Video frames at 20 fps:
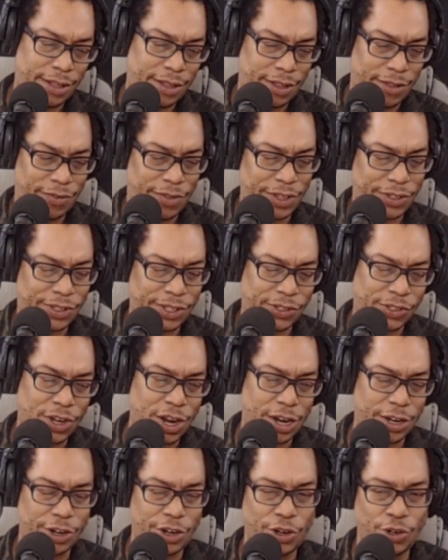this is
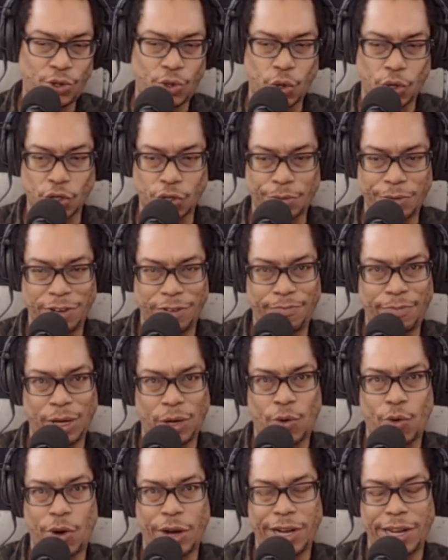not an endorsement of
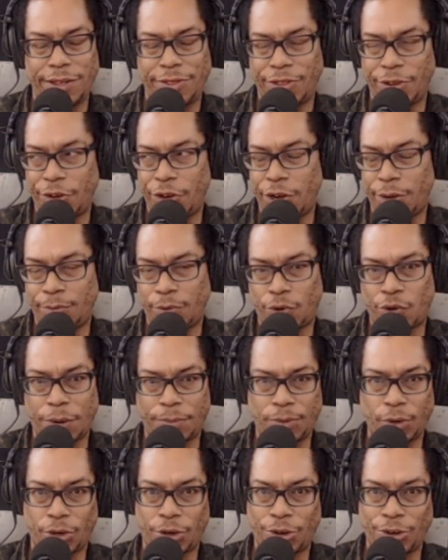Bitcoin, Ethereum,
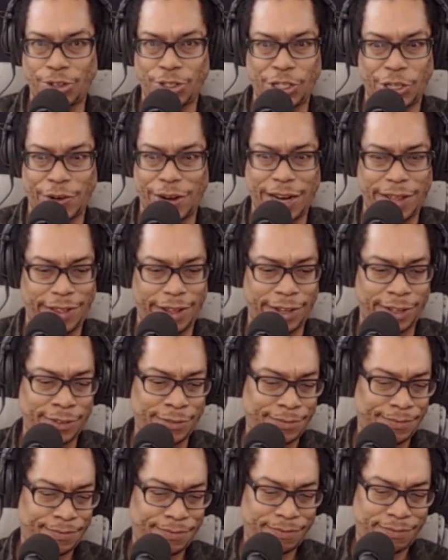cryptocurrency, or anything.
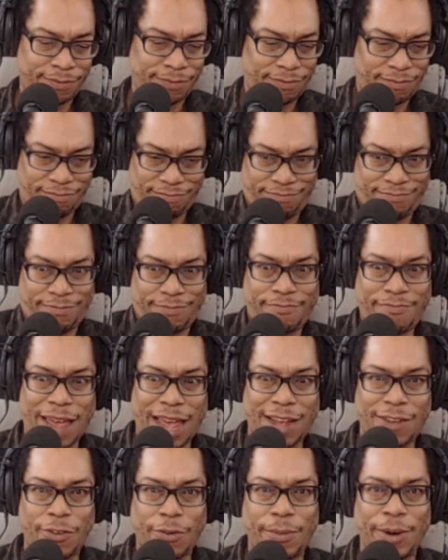
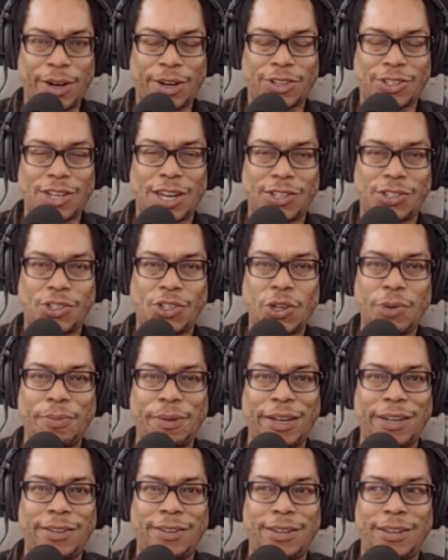Bank of America is not
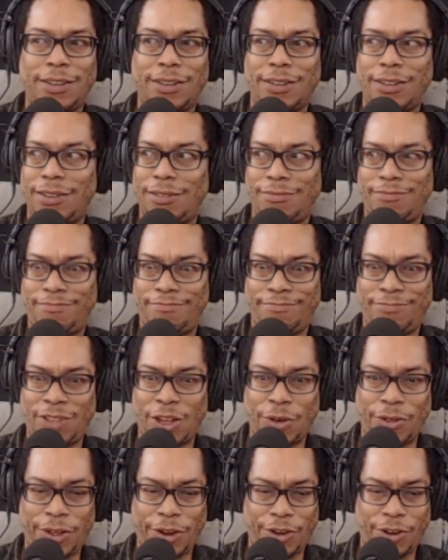stupid.
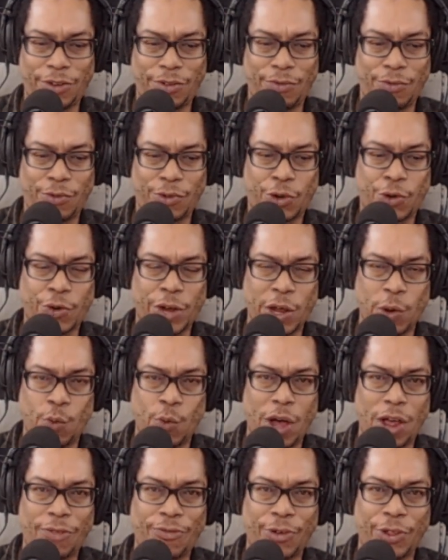They're there to create
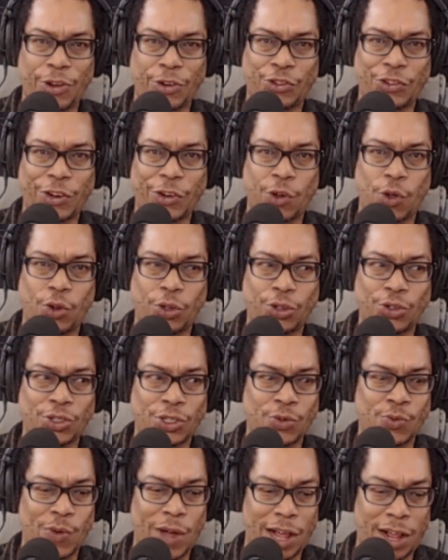wealth for their shareholders,
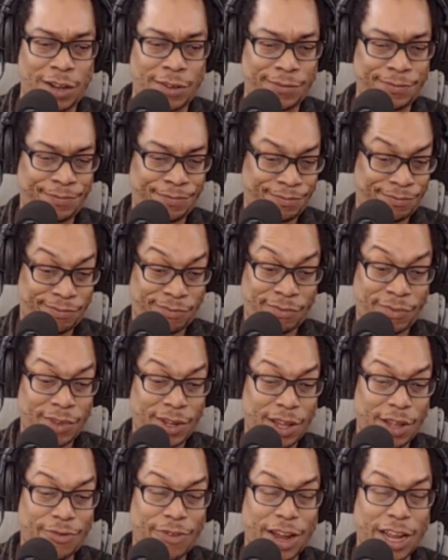and well,
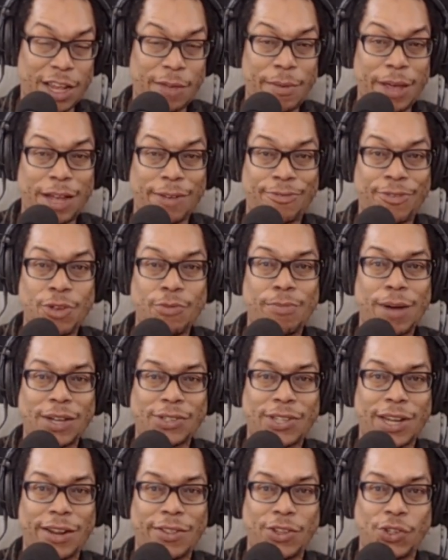if I can make a few
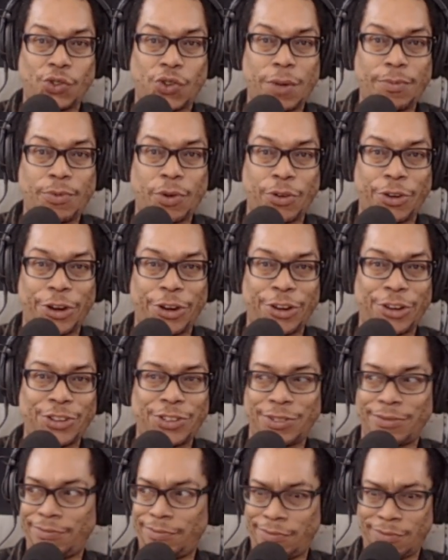bucks out of these crypto
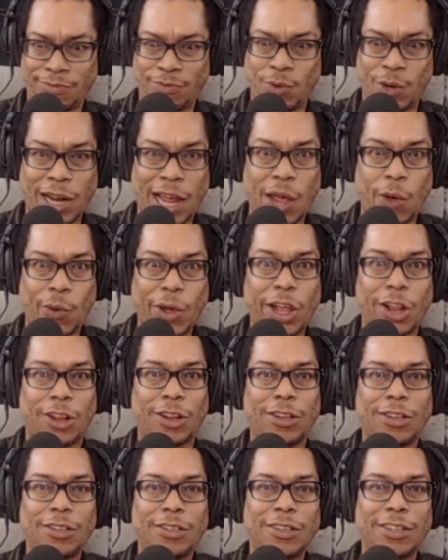nerds, well, I will.
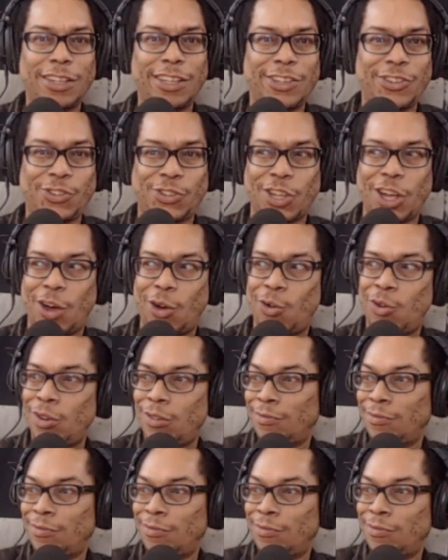So